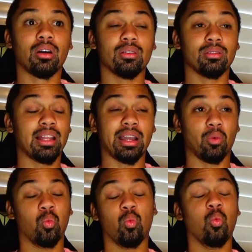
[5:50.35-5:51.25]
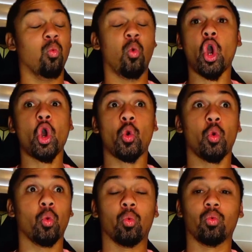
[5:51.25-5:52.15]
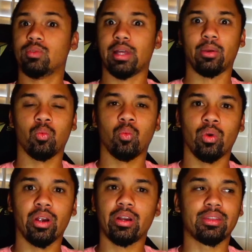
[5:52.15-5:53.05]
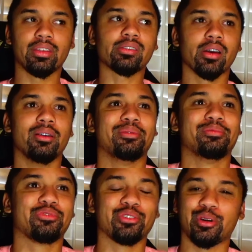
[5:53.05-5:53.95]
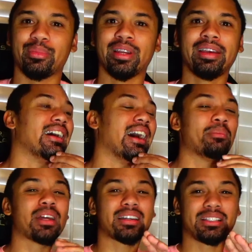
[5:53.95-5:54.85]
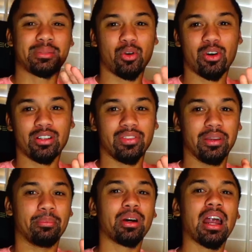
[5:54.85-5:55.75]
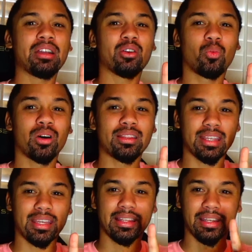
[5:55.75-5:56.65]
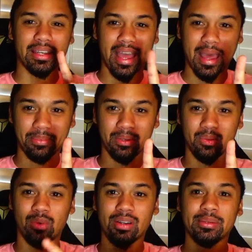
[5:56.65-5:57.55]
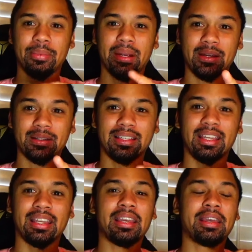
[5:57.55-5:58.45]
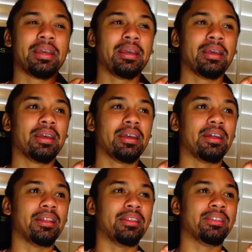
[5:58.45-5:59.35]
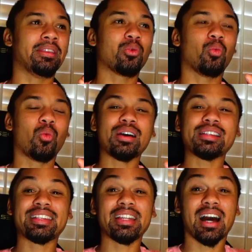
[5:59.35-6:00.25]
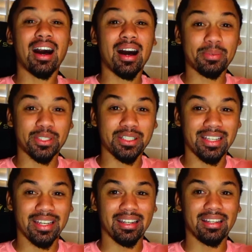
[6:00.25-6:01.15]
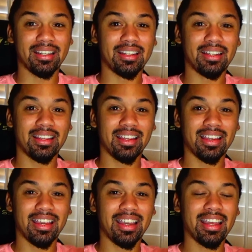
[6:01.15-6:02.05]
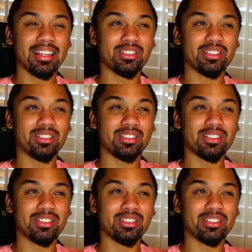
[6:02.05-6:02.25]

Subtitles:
like, whoa, like, where did this come from? I'm not going to spoil all of it, but I know one thing that happened was apparently there was an option, and it's